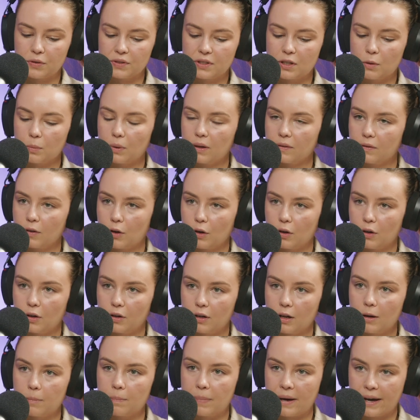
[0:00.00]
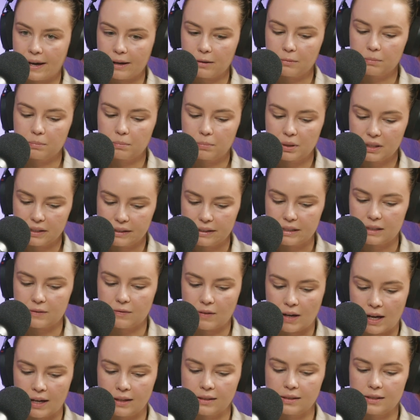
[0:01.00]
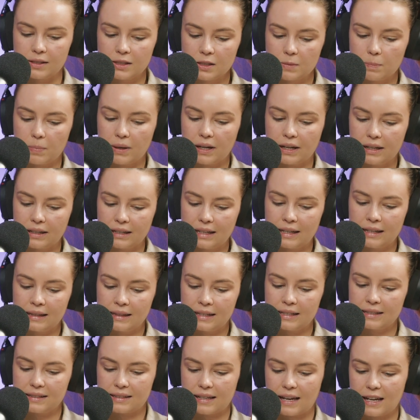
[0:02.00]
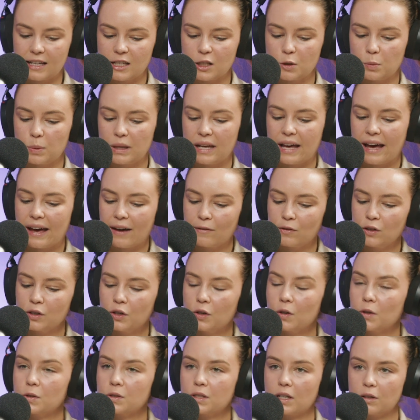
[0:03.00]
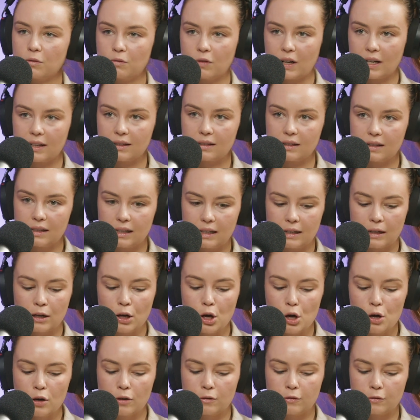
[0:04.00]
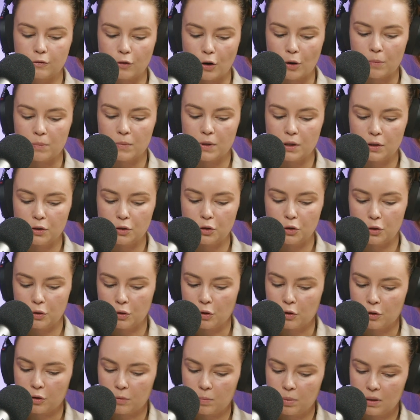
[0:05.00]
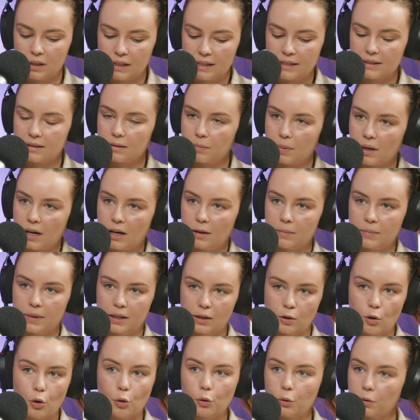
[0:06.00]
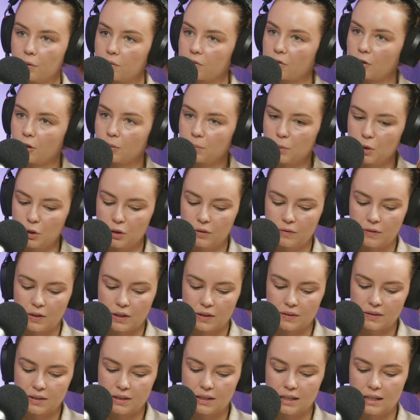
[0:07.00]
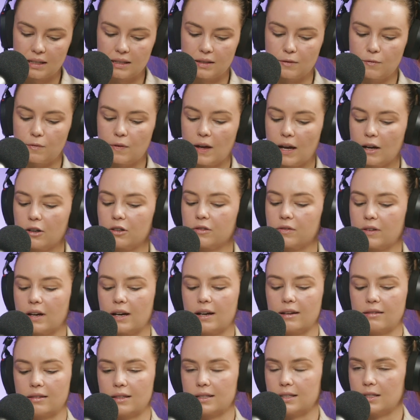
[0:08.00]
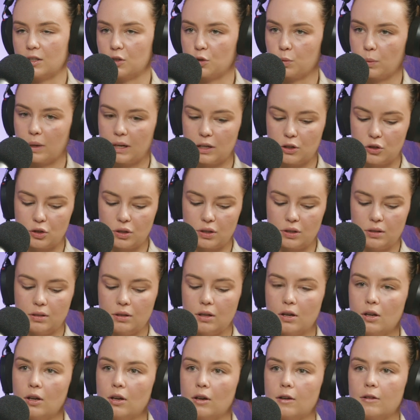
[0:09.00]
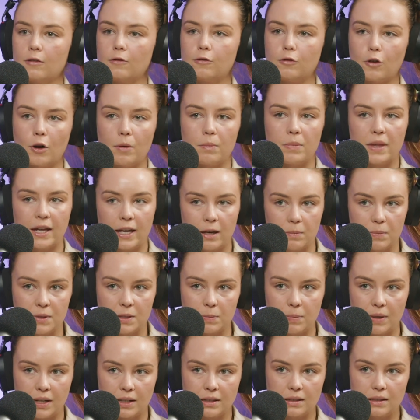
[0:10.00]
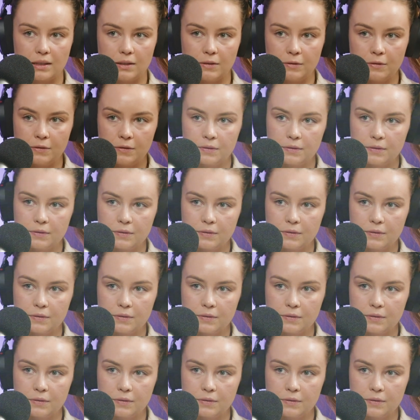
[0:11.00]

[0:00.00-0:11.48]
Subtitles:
that we've heard about police violence, but in this case, we haven't heard directly from the New York Police Department or from universities verifying the situation from their perspective.